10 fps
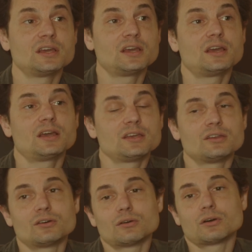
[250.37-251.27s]
Wow.
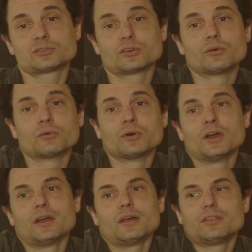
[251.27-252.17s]
You know, so
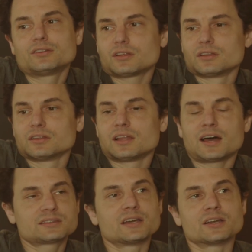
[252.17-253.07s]
there's a
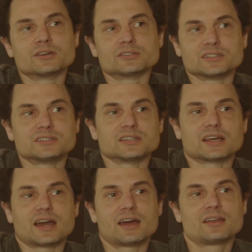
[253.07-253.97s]
lot that goes into
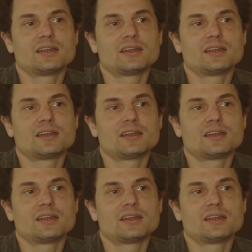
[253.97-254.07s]
that.